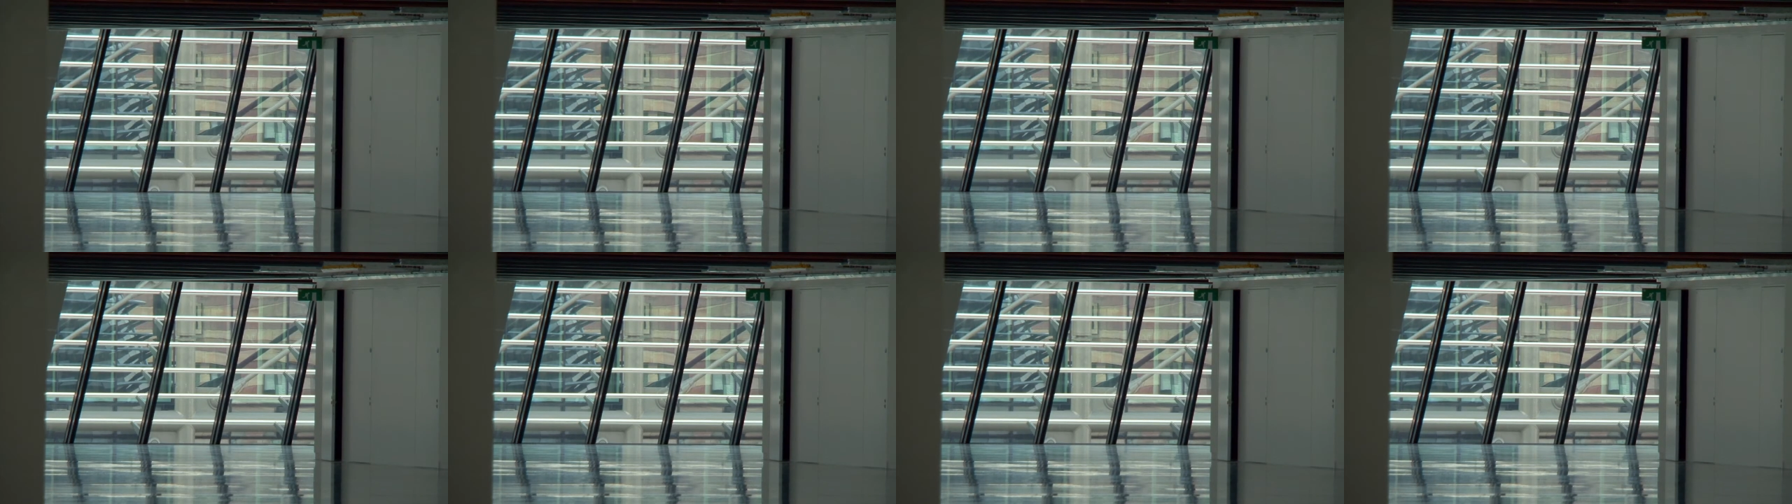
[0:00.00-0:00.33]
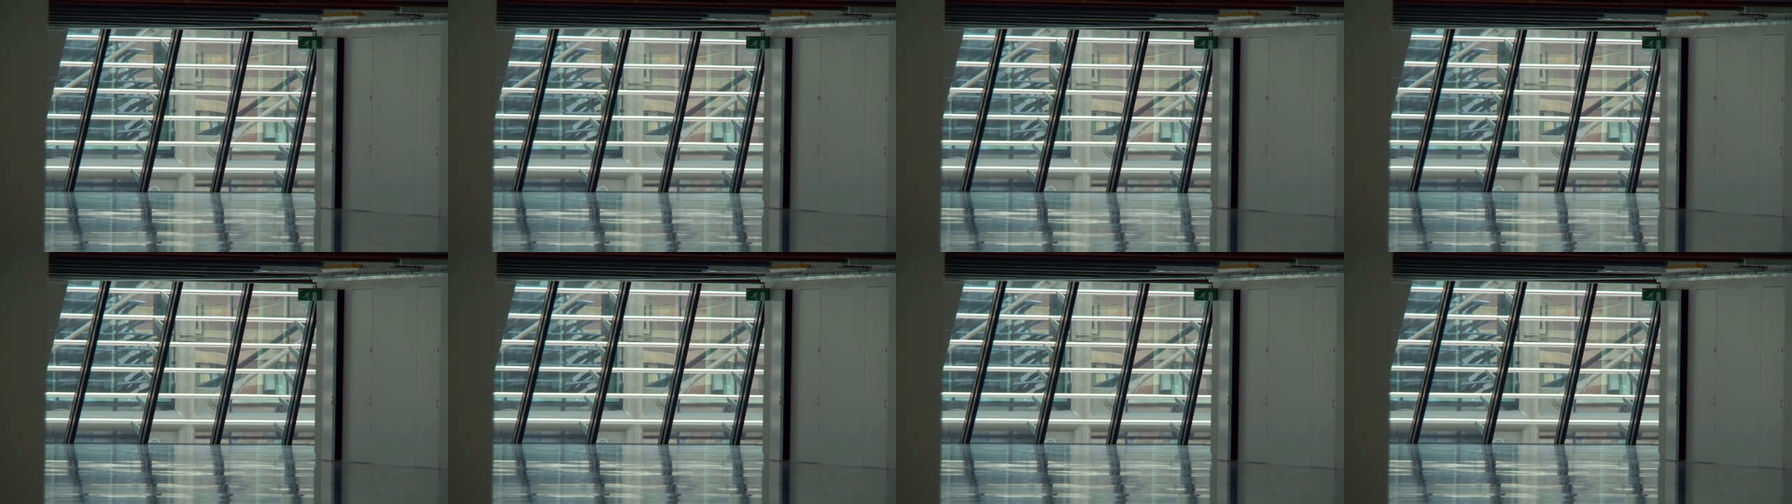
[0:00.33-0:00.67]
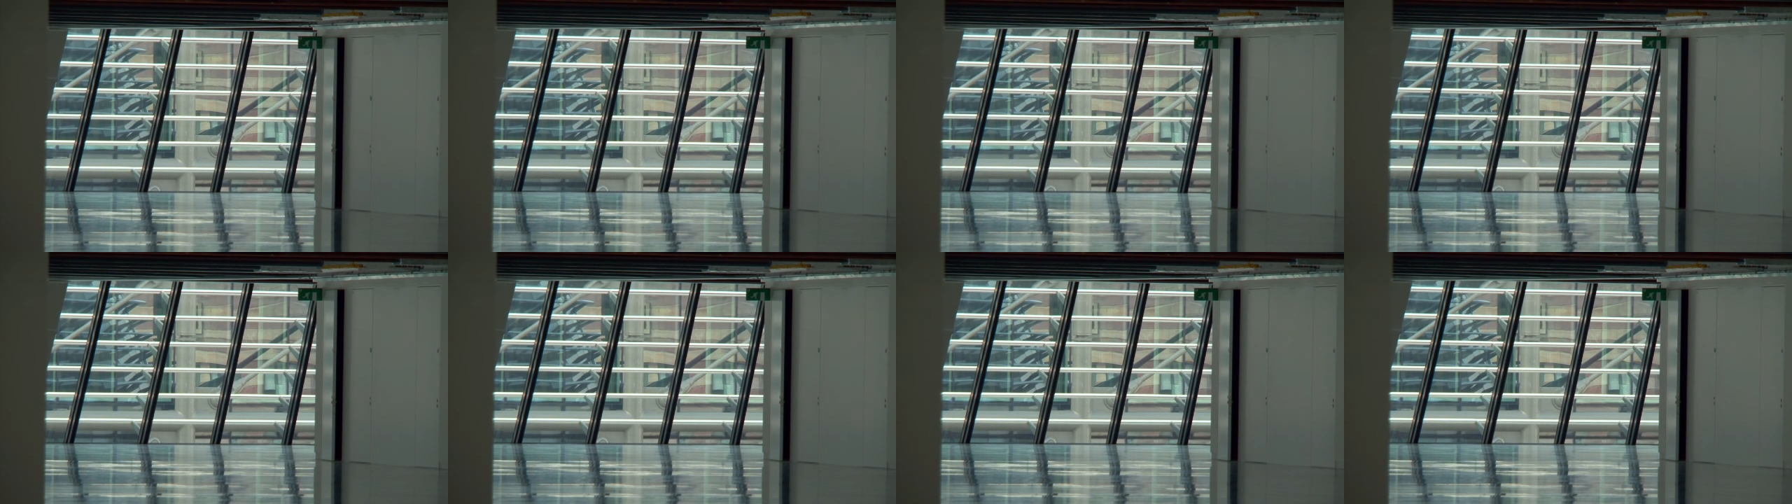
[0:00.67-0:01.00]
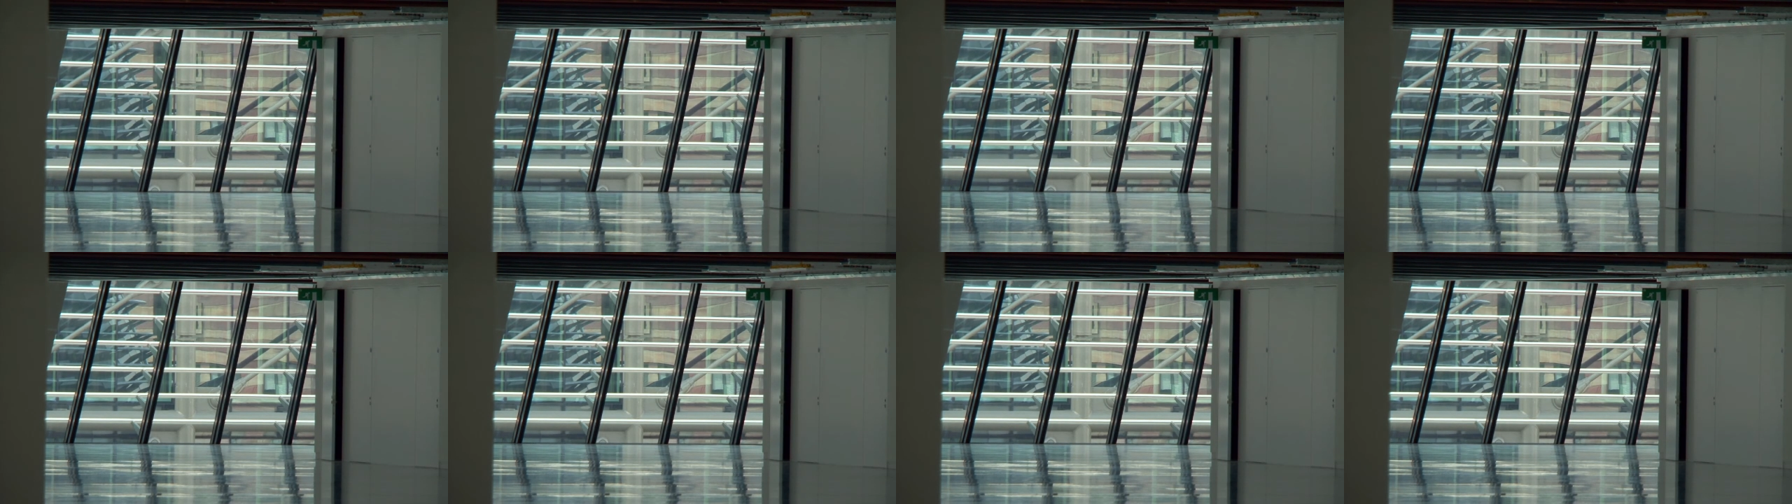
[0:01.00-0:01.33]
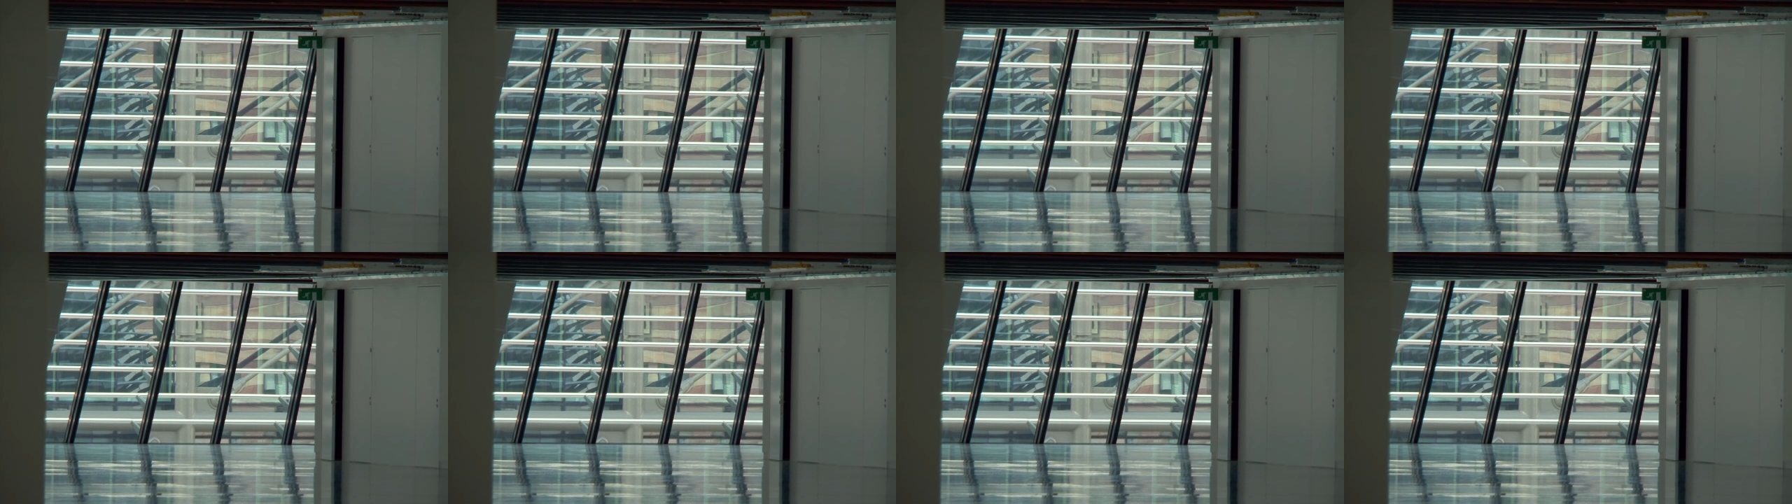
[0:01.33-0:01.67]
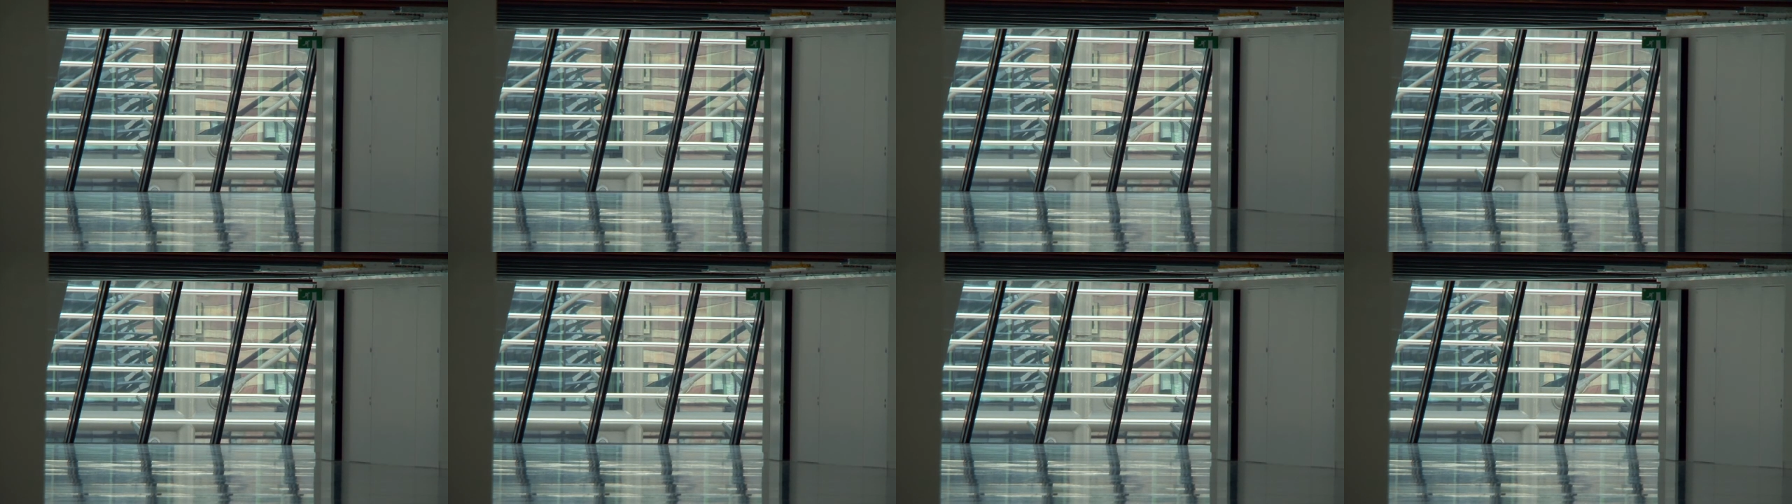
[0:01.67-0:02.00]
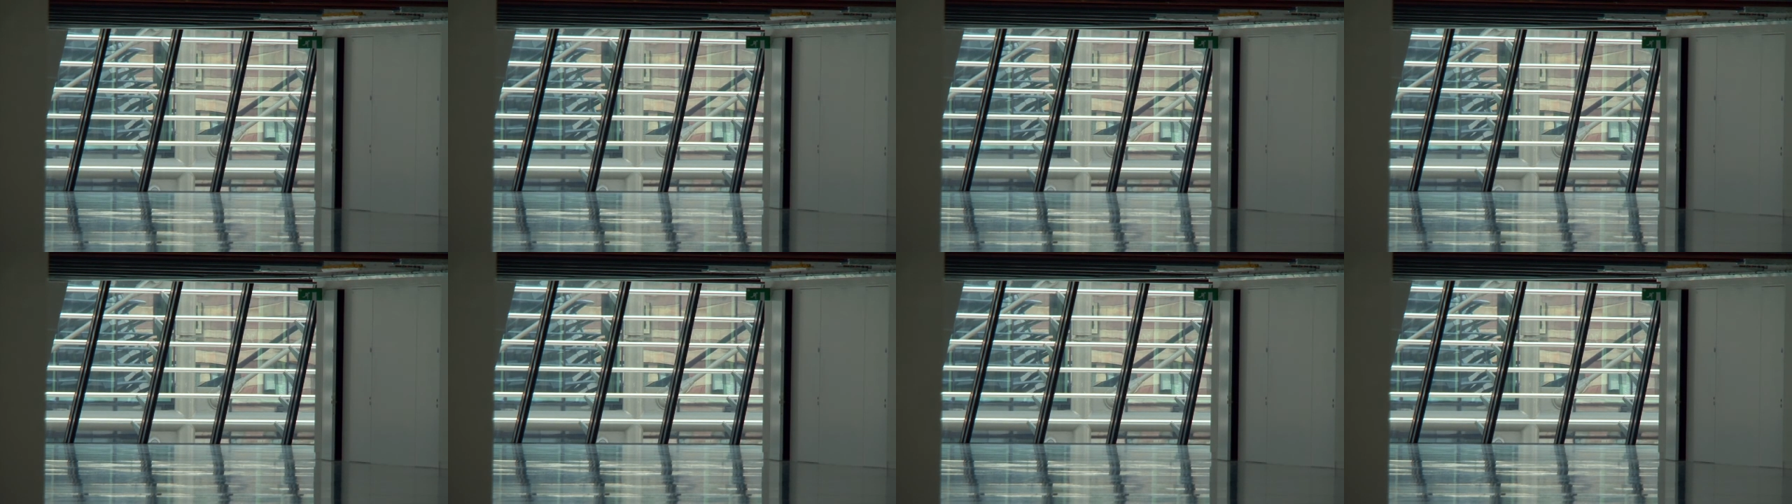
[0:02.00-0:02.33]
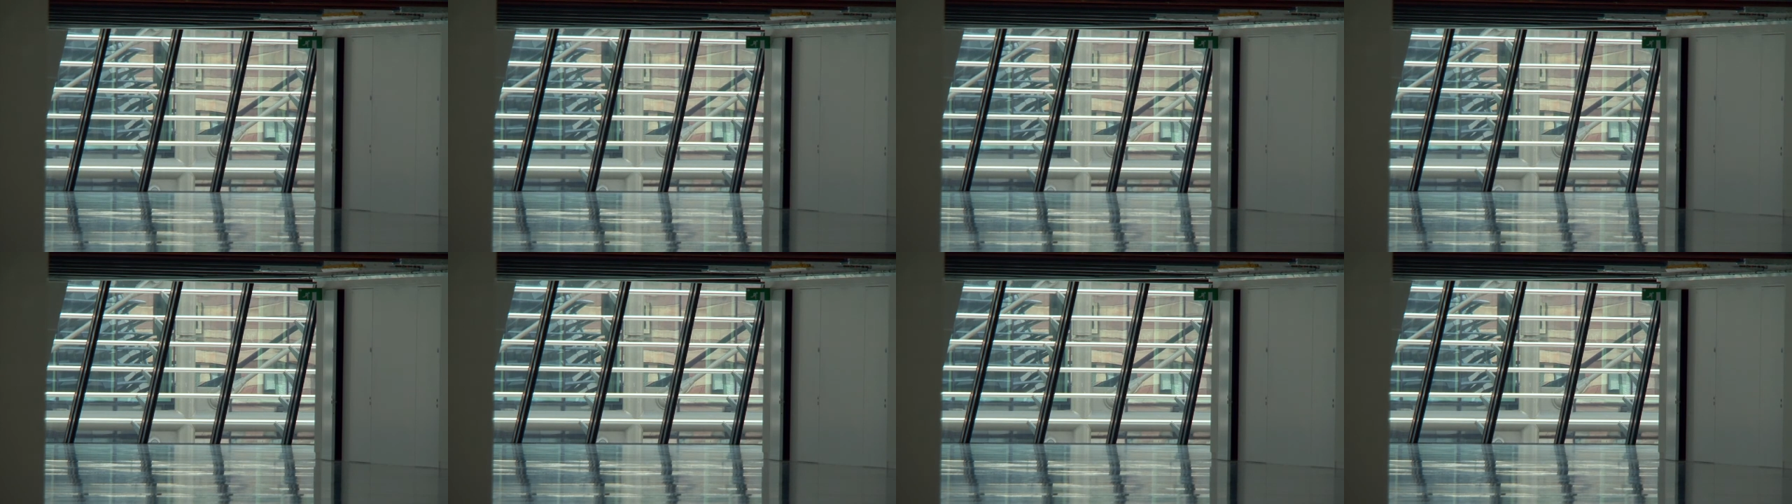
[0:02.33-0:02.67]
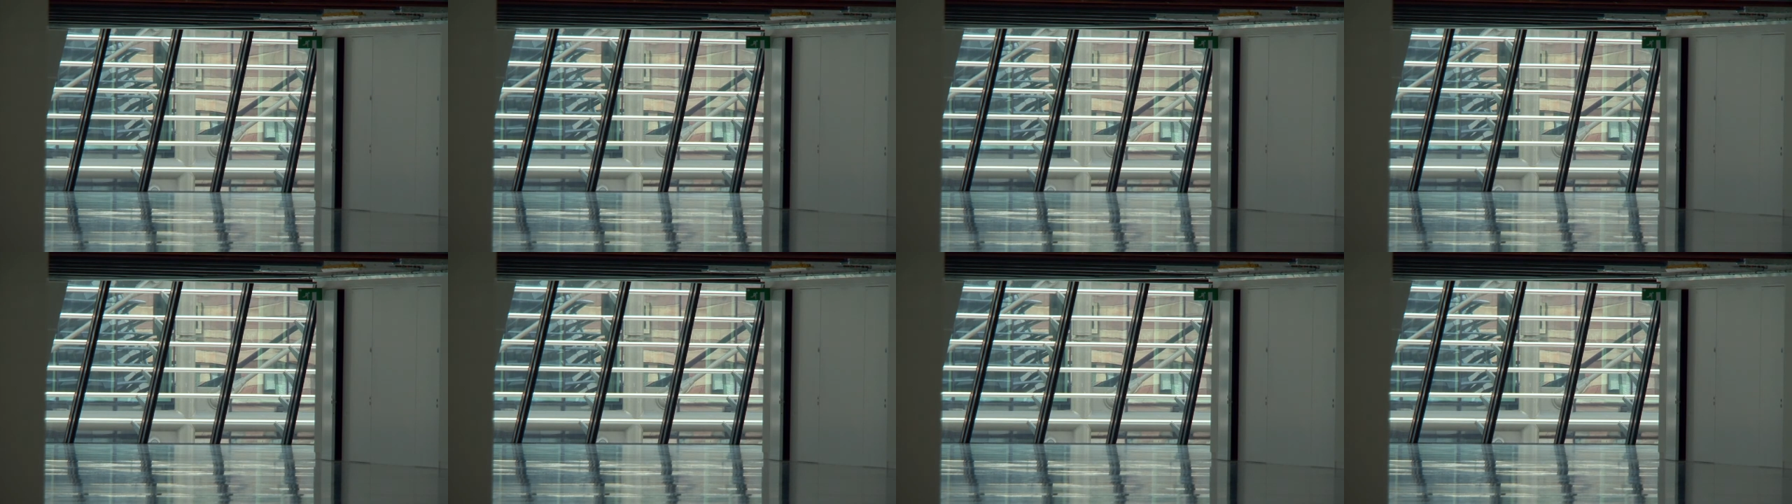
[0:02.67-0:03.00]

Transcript: (no speaker visible)